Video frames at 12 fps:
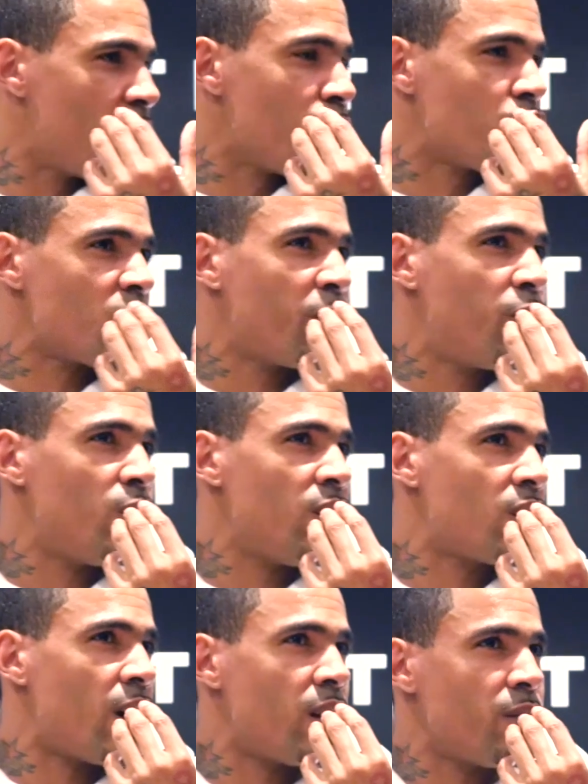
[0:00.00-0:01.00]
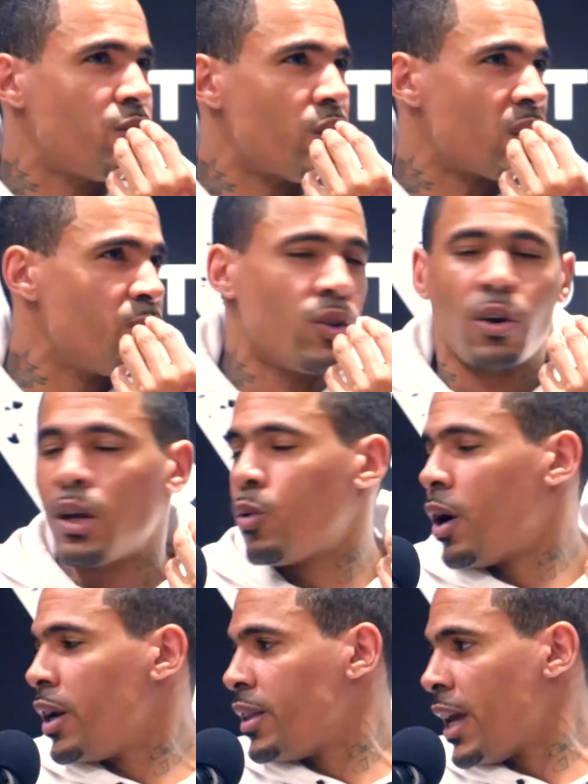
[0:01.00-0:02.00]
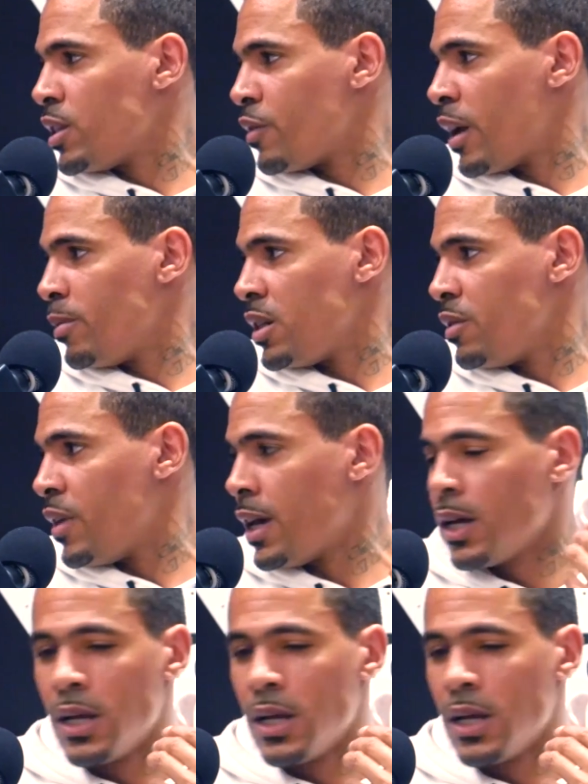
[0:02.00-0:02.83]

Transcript: it was just before the kind of Jasmine Dottie Wilder days of MTV.